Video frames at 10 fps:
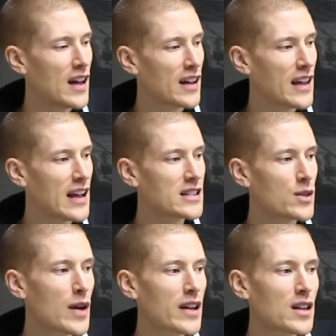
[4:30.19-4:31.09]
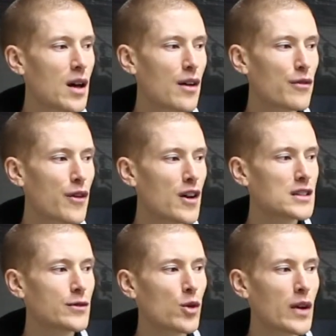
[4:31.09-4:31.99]
Okay, so we're going to,
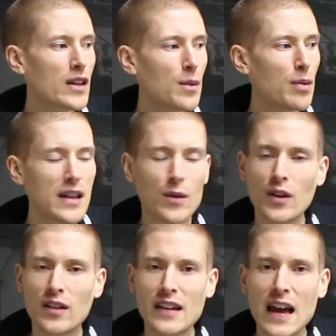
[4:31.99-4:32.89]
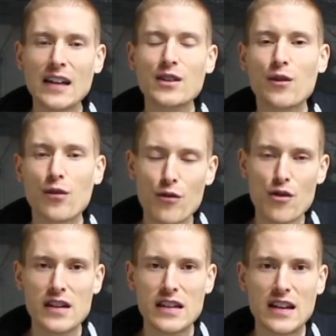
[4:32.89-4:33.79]
first of all, we're going to play the one on the end of
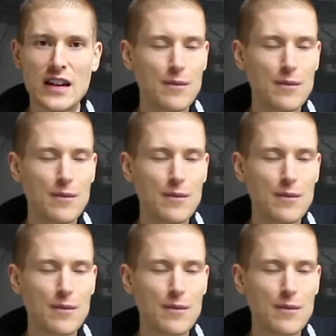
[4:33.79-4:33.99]
3.